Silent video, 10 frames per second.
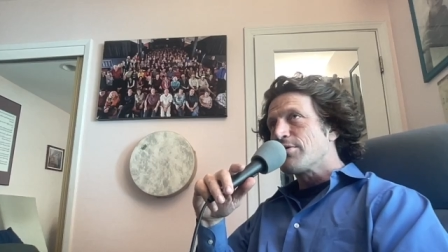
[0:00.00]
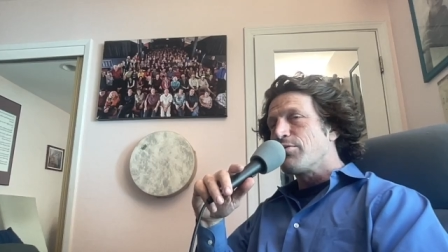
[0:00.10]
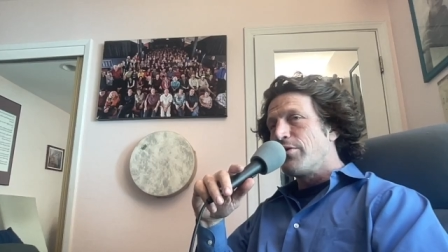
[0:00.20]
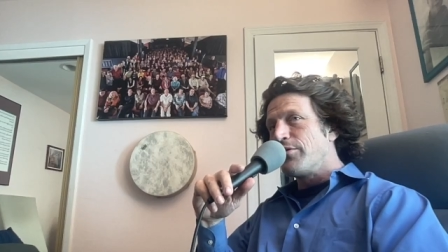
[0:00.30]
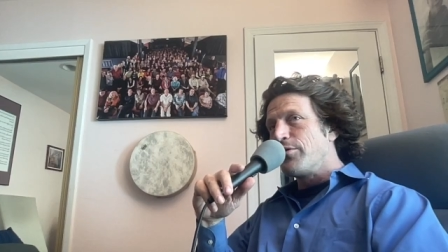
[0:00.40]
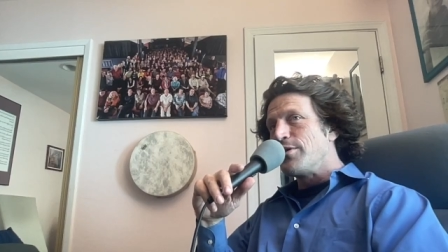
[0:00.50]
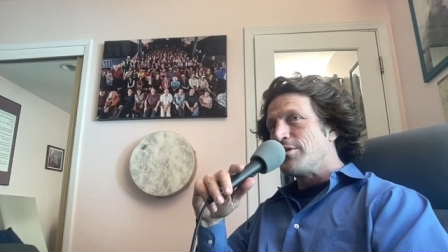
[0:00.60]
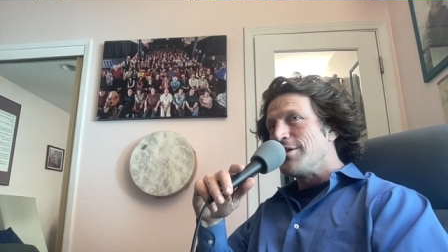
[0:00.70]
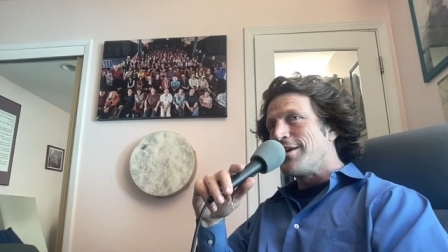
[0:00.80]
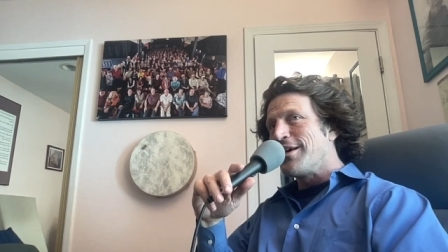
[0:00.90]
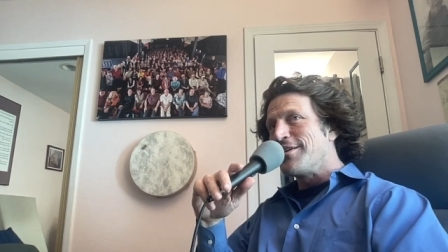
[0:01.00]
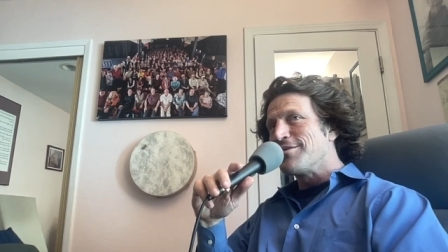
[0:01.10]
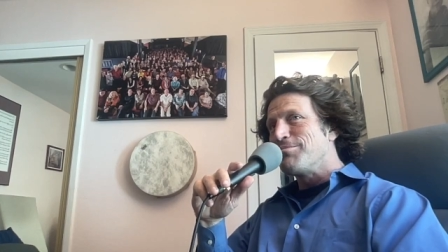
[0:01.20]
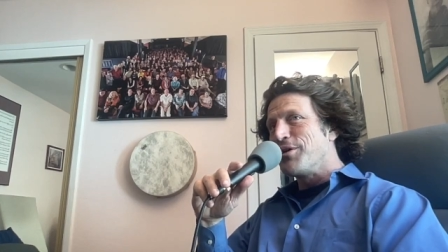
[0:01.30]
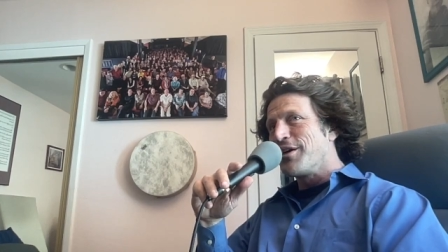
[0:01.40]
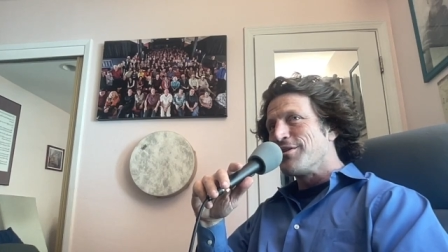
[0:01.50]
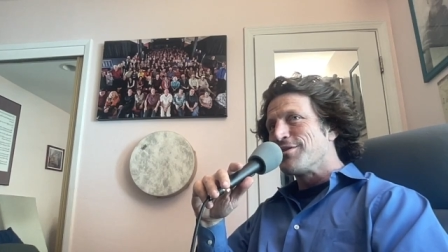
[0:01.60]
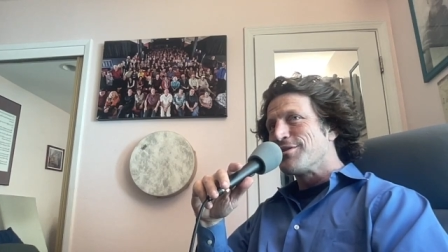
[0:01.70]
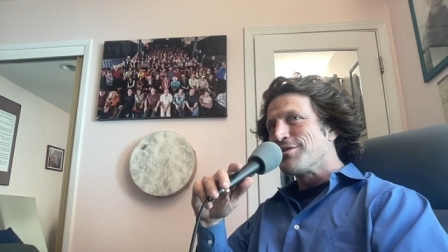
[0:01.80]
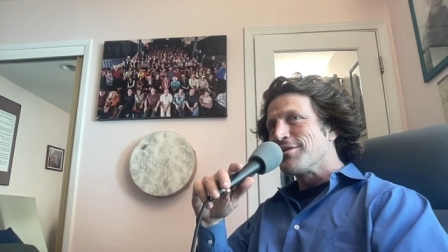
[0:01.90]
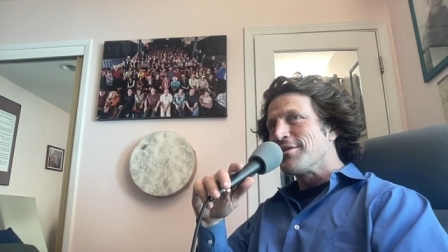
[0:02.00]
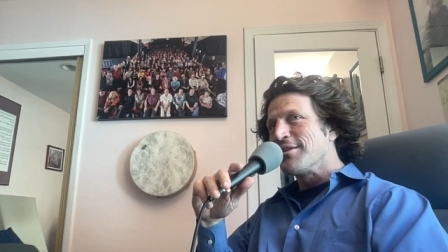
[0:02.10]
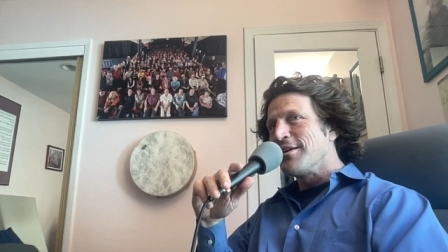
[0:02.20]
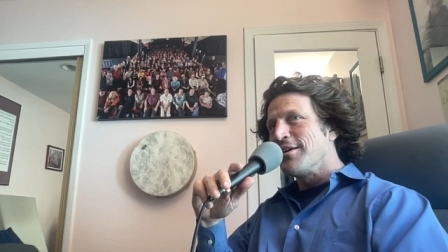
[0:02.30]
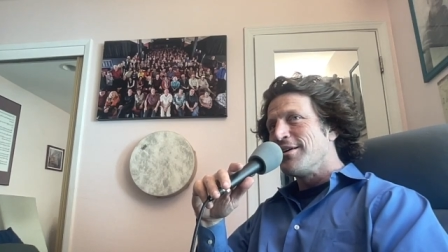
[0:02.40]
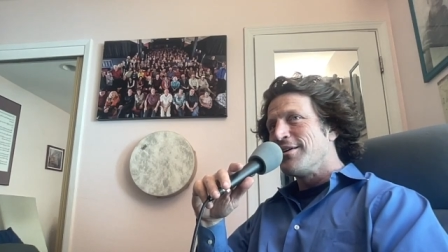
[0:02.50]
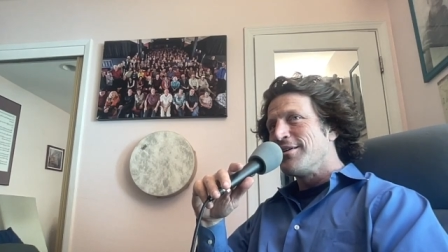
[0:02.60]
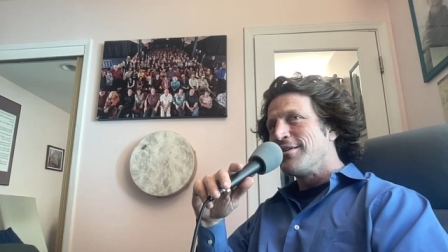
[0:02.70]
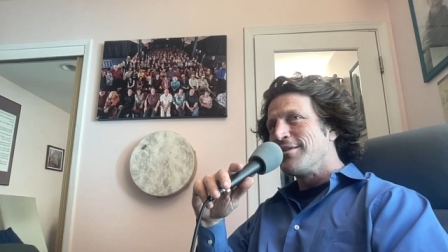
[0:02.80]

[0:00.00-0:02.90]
one of Louis C.K.'s biggest, not